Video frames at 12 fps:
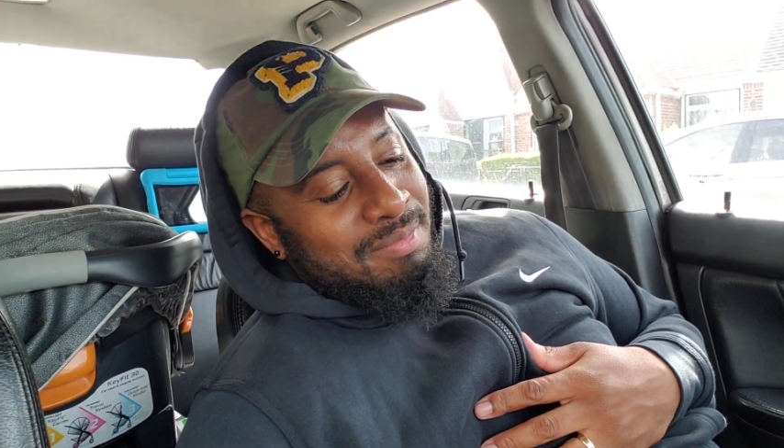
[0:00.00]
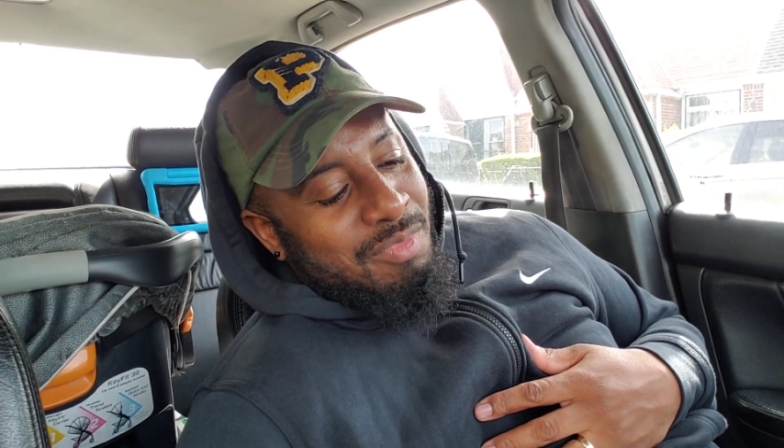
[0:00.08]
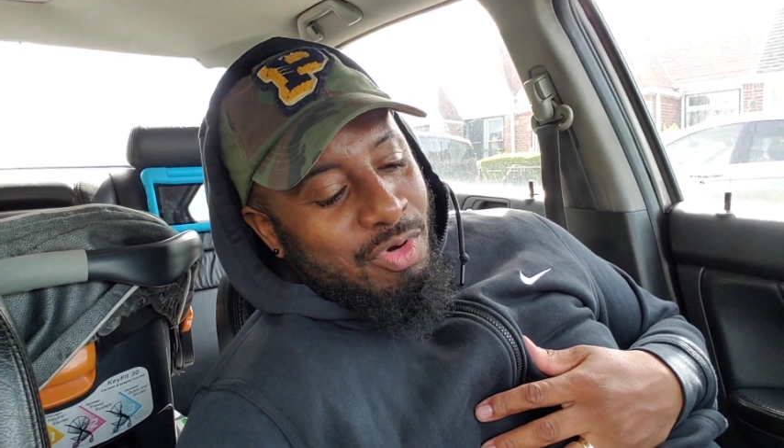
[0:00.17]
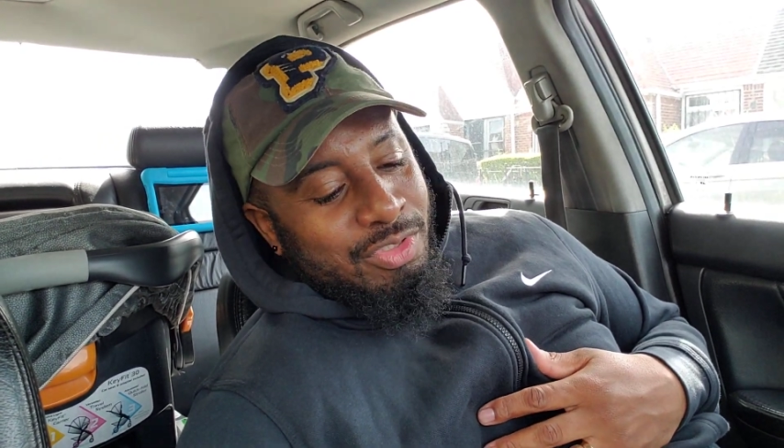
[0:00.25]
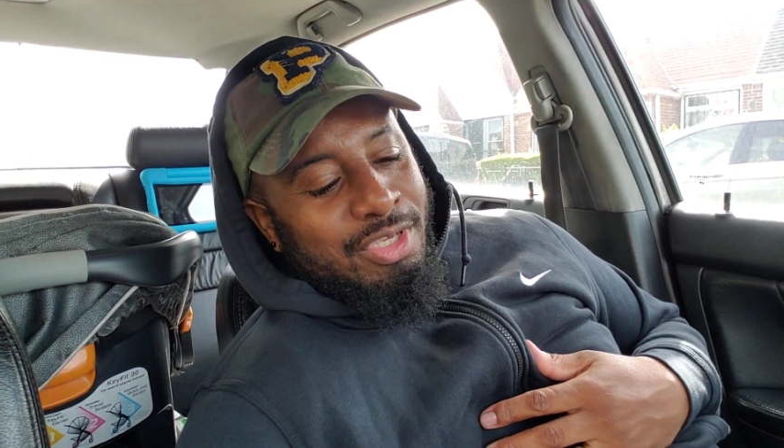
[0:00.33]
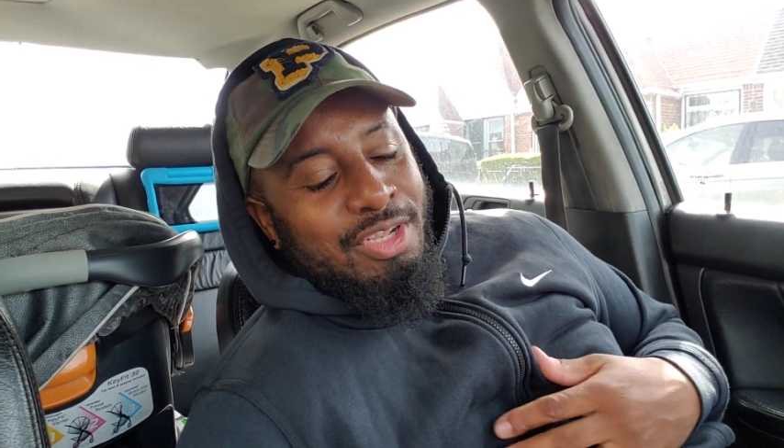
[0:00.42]

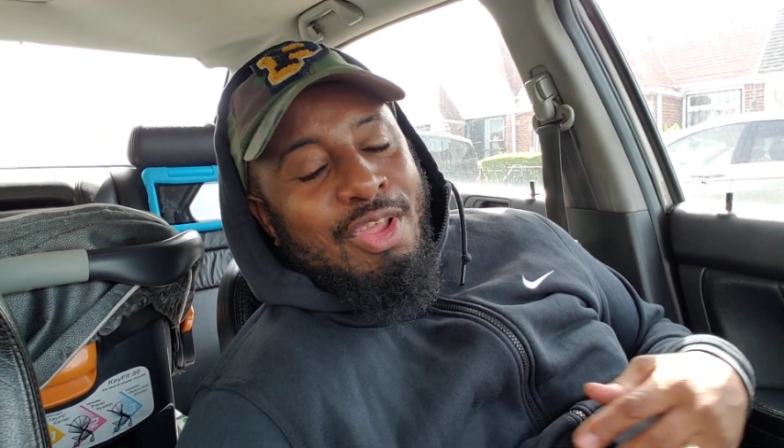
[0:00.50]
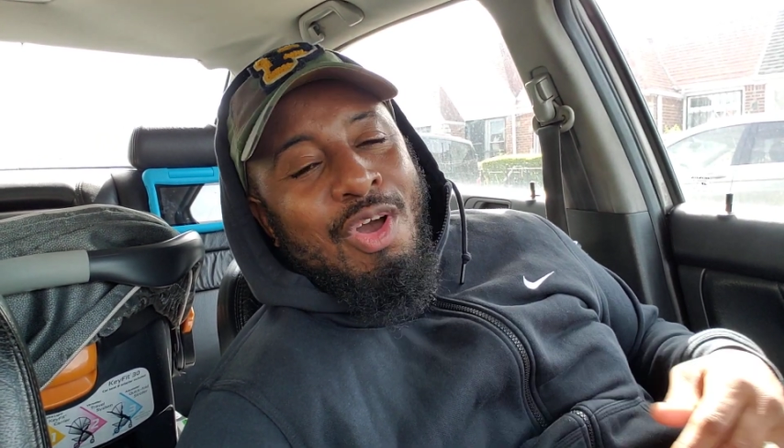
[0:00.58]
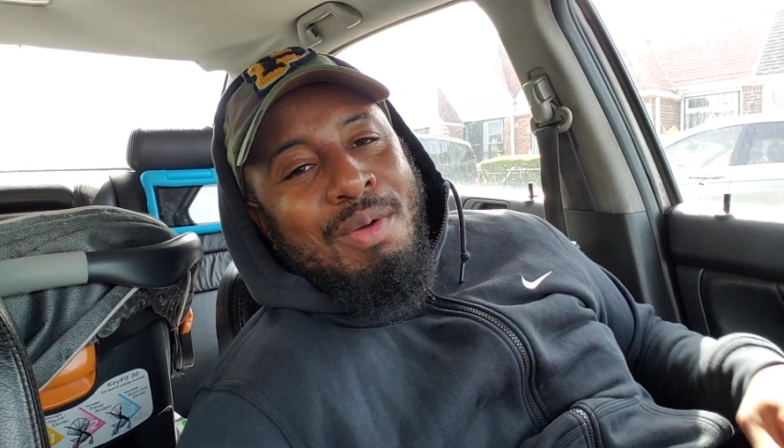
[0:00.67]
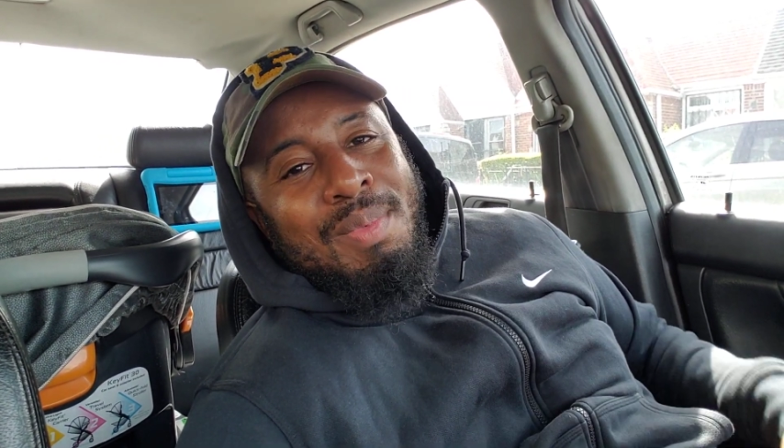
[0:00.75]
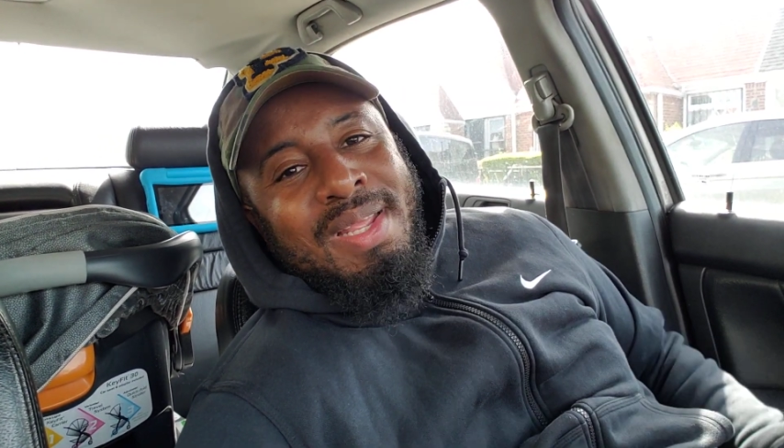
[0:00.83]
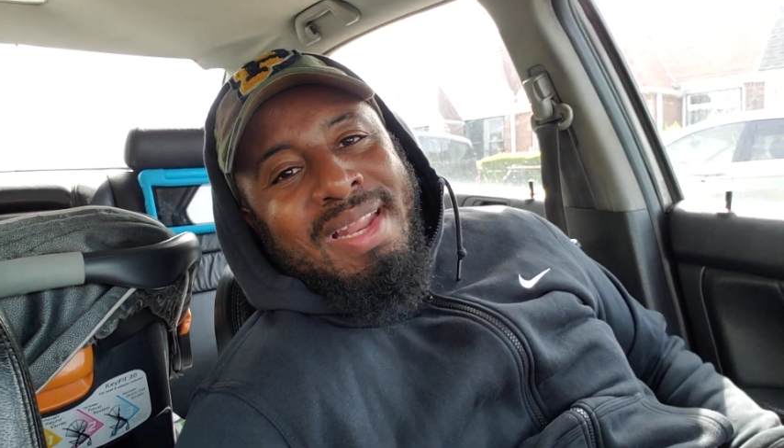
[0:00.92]
Borussia
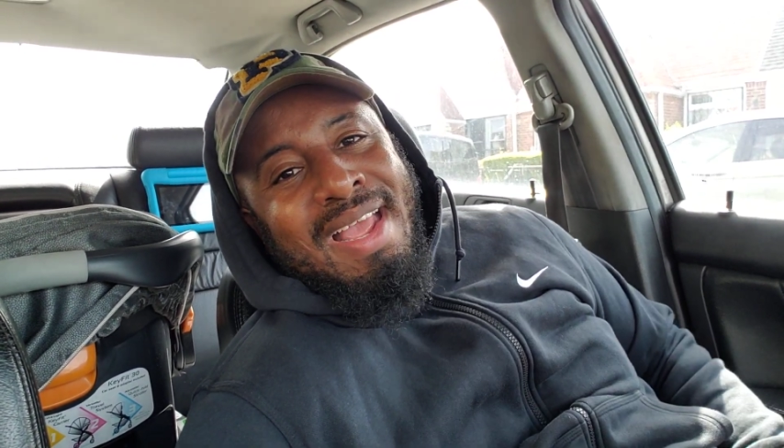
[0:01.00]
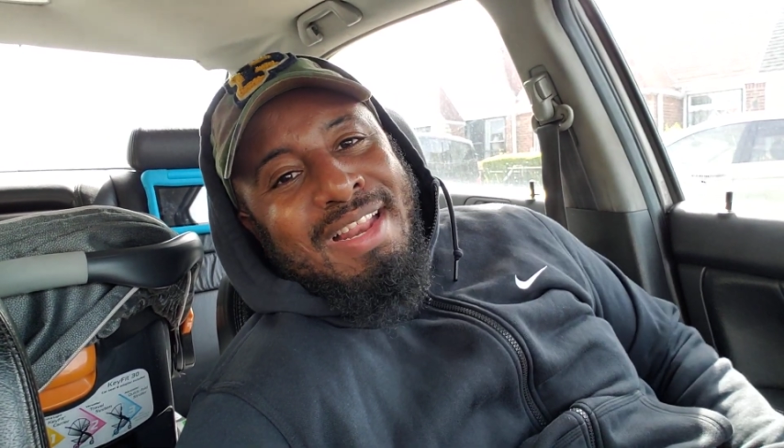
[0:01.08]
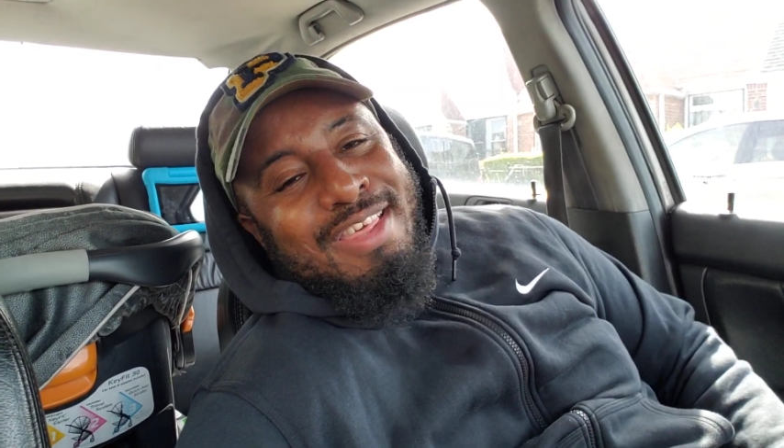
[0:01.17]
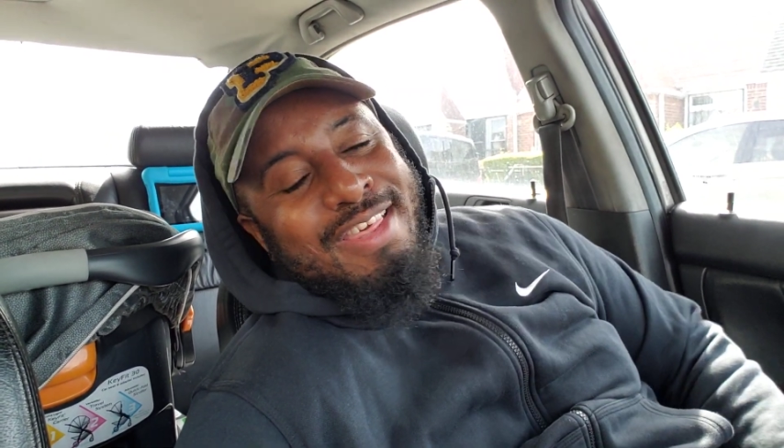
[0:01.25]
Dortmund and